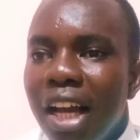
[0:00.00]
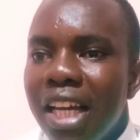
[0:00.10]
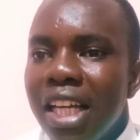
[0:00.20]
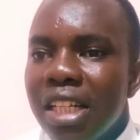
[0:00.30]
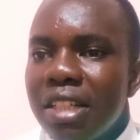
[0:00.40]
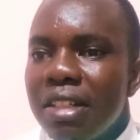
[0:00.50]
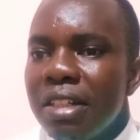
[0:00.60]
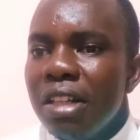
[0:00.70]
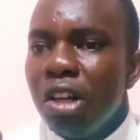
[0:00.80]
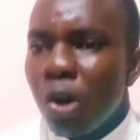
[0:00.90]

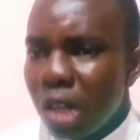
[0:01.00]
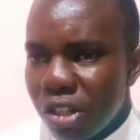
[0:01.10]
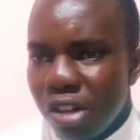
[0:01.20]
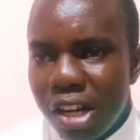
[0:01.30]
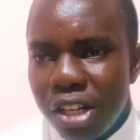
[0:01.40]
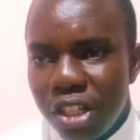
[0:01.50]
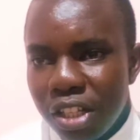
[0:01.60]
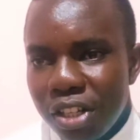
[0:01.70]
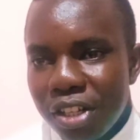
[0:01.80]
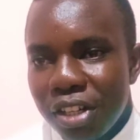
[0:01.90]
is not a
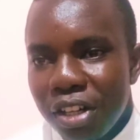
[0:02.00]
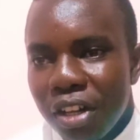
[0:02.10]
strategist,